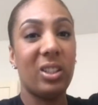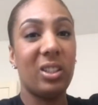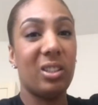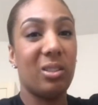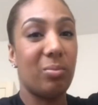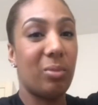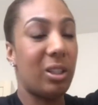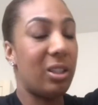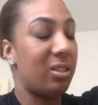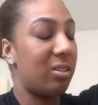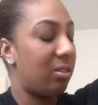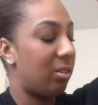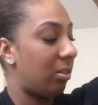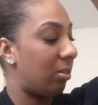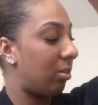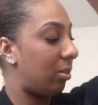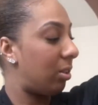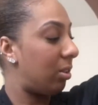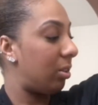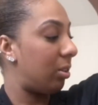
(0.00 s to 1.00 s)
me,
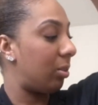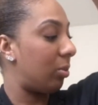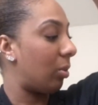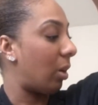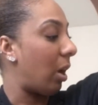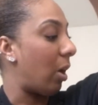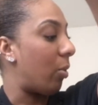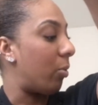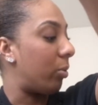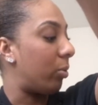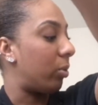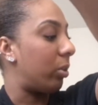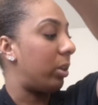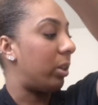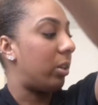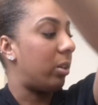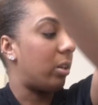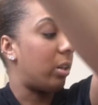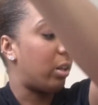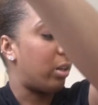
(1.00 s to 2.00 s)
this is how
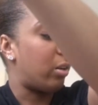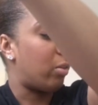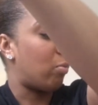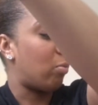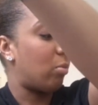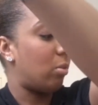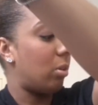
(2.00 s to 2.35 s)
annoying I am